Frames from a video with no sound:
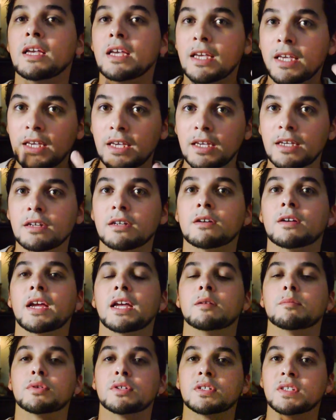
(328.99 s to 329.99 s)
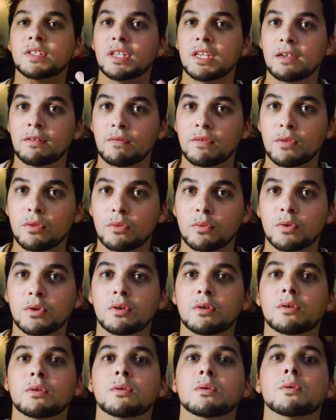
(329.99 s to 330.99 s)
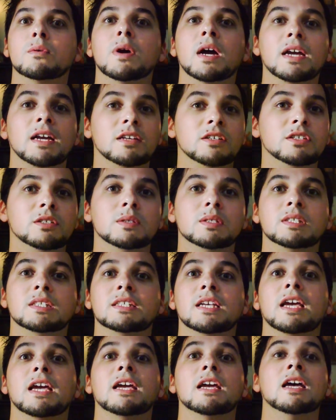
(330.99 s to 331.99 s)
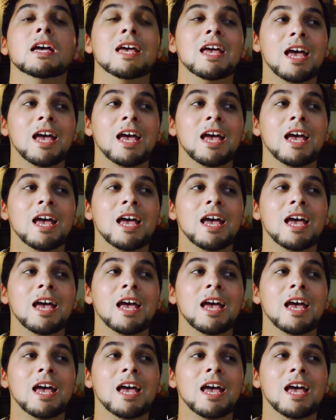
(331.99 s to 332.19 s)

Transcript: hear and perceive through, I guess you could say,